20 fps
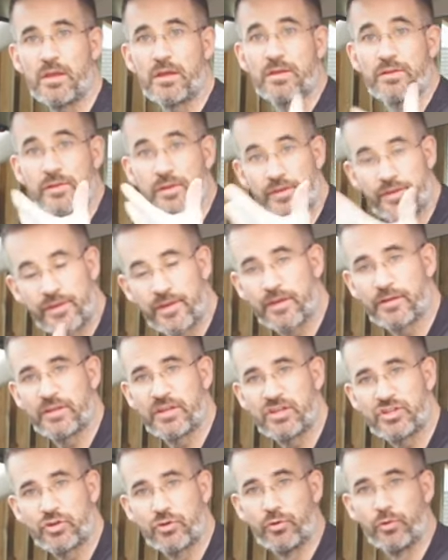The third
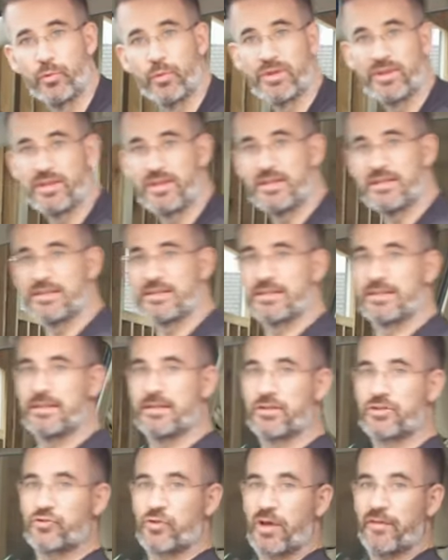issue with this
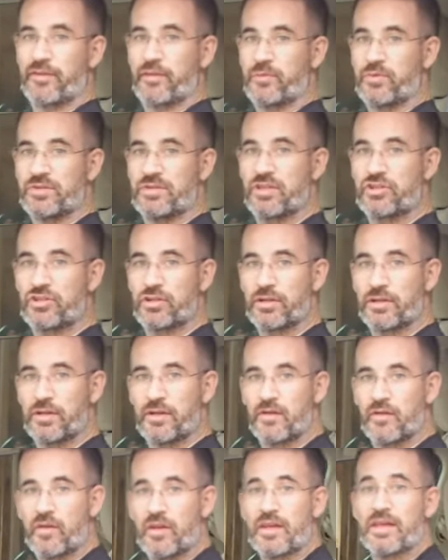driving position
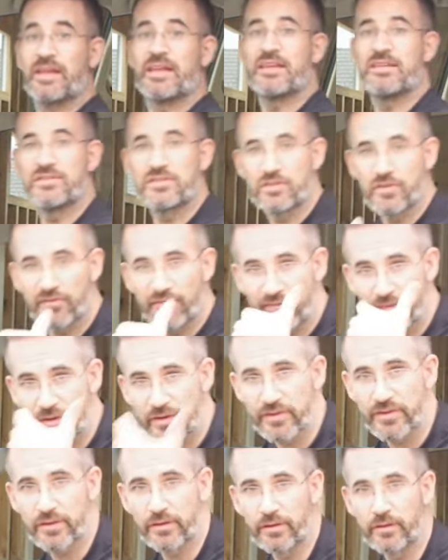is a
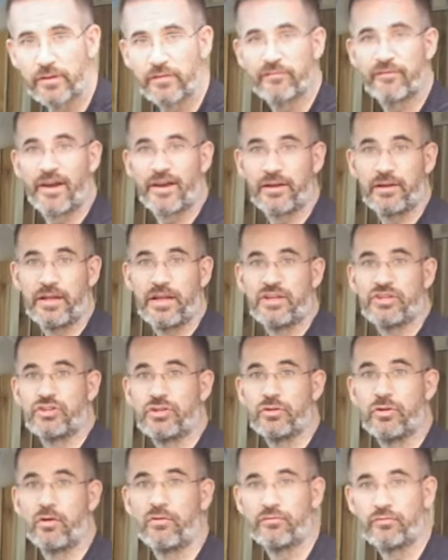further
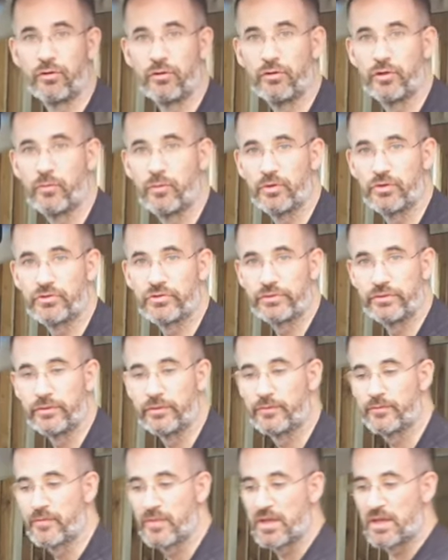violation of rule number two.
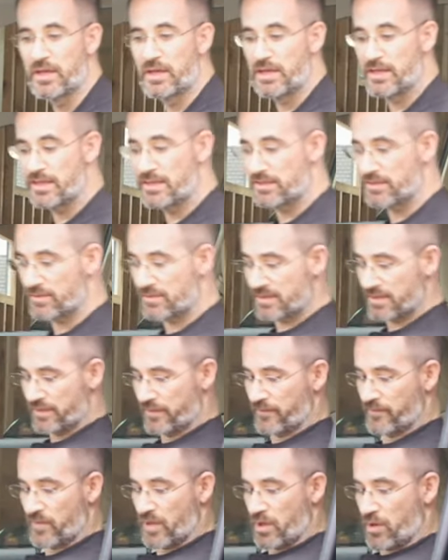Is, you
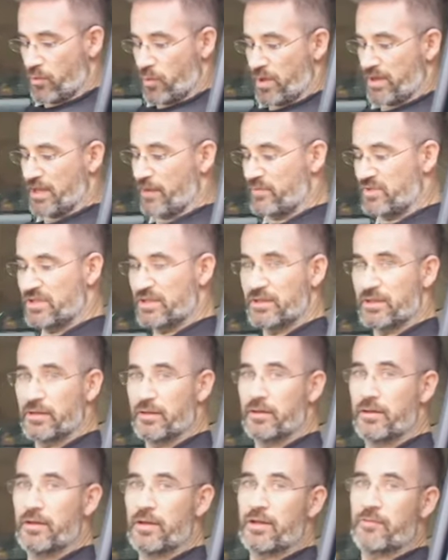see, when I'm here,
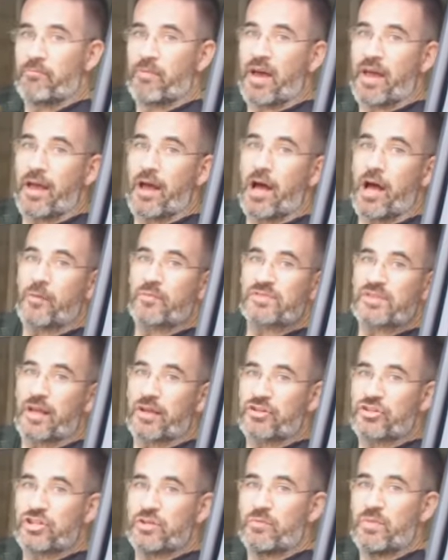my arms
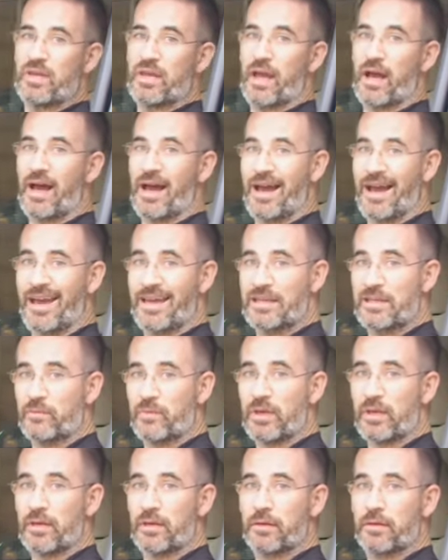are actually behind
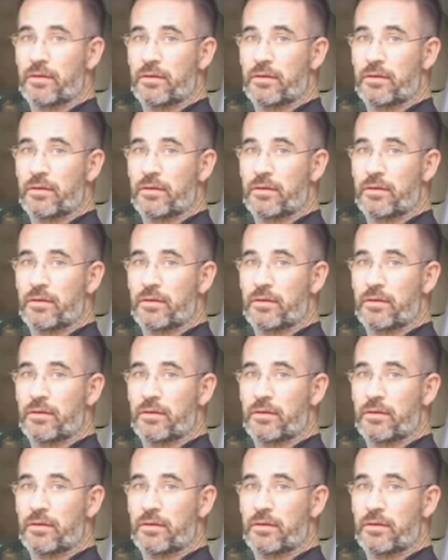me.